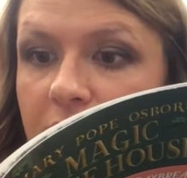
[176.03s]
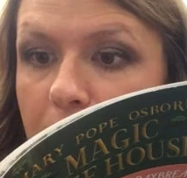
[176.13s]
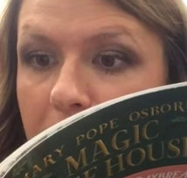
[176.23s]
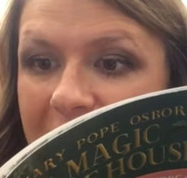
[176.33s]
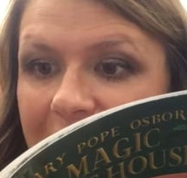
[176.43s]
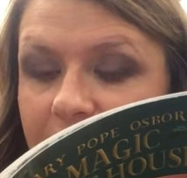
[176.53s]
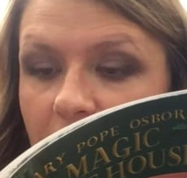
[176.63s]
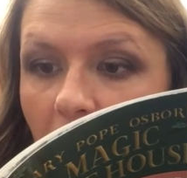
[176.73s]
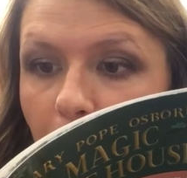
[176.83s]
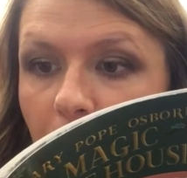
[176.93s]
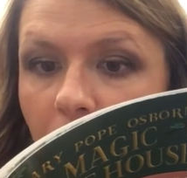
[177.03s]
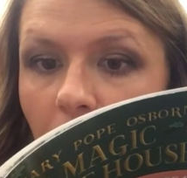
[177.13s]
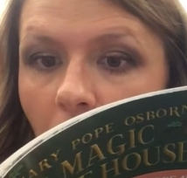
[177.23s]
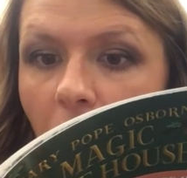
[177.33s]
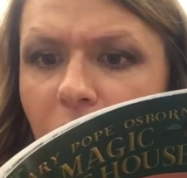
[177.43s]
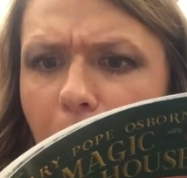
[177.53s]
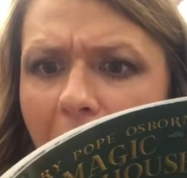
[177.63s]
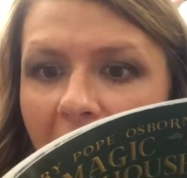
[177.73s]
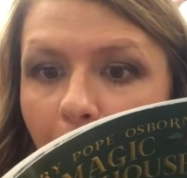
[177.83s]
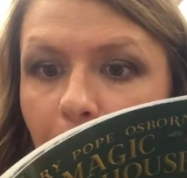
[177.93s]
mini sub on the
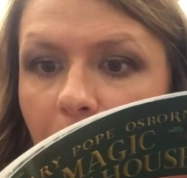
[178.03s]
map.